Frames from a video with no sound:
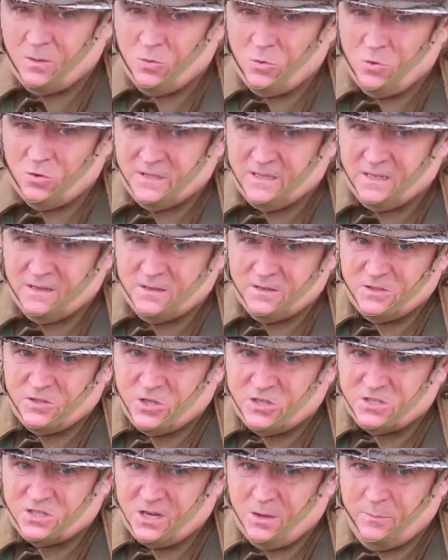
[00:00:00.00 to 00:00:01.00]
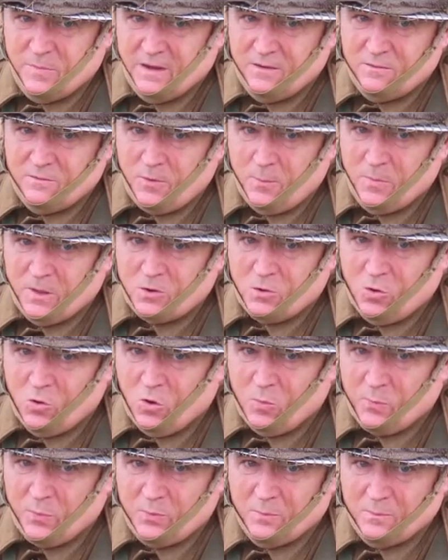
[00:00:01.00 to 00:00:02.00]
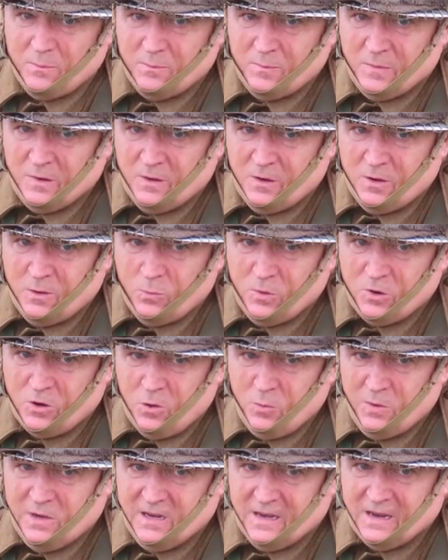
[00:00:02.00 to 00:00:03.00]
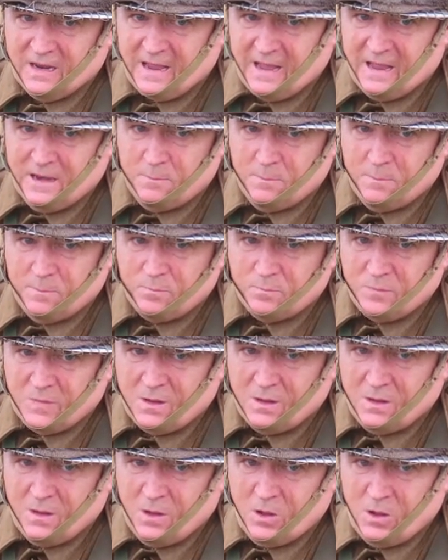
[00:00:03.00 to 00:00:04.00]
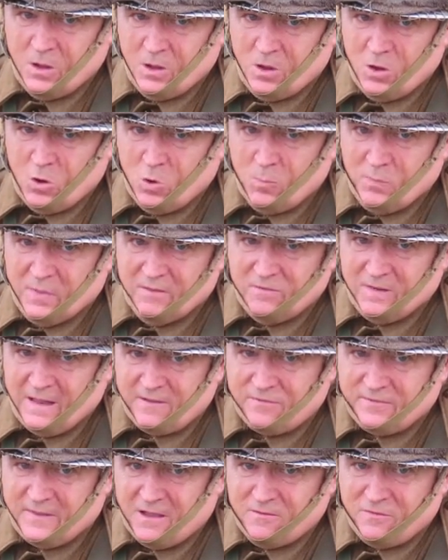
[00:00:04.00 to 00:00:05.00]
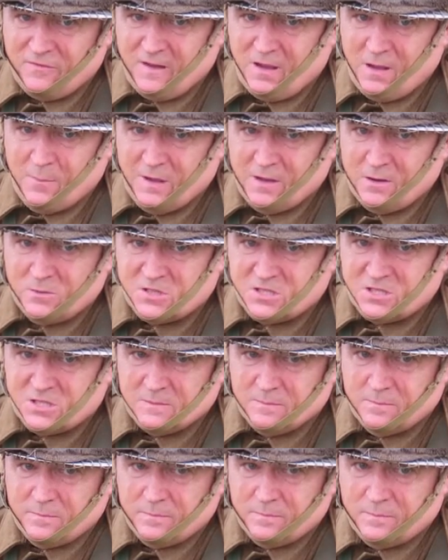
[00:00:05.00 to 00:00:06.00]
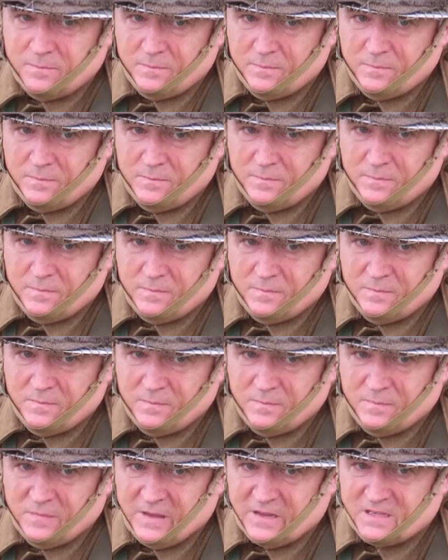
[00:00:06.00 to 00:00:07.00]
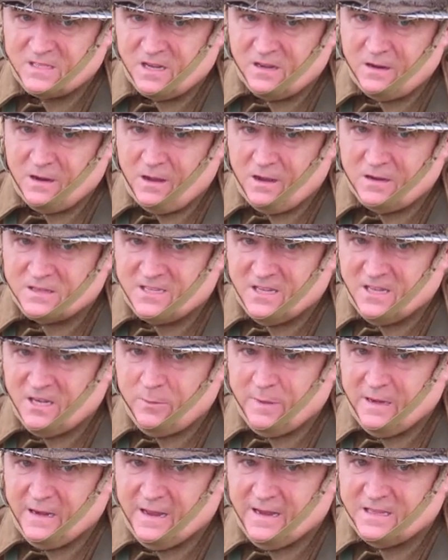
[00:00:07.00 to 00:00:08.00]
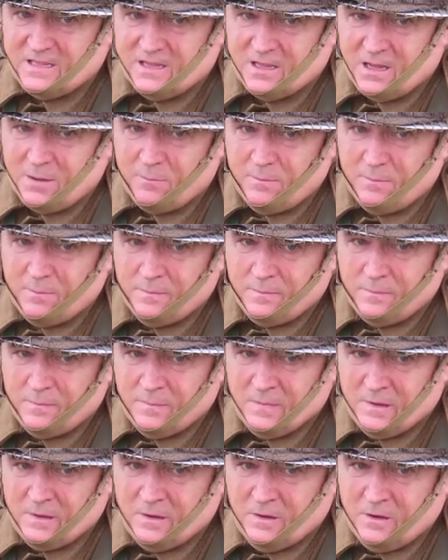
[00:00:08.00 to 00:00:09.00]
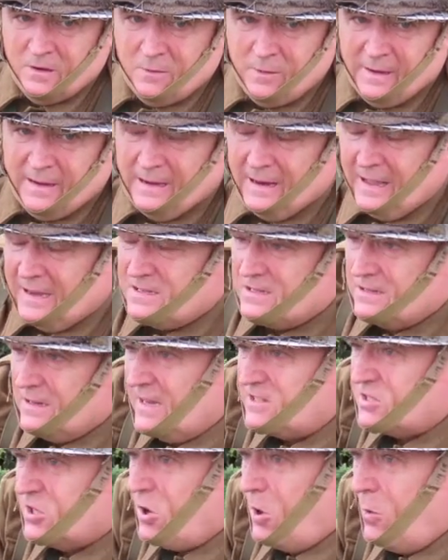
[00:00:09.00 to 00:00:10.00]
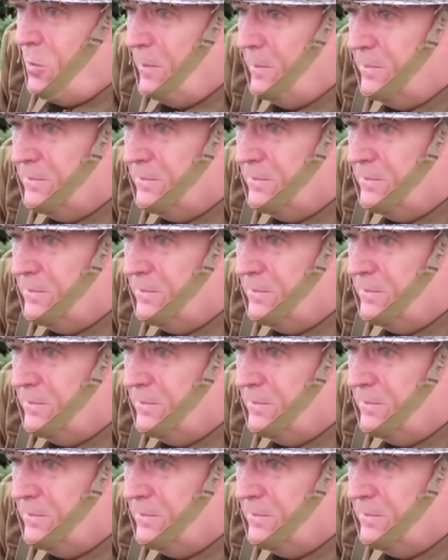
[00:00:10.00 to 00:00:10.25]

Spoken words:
Order just come in from the Corps. We're going in again. Hope they've left that farmhouse. That's our artillery hitting them. Right lads, let's go.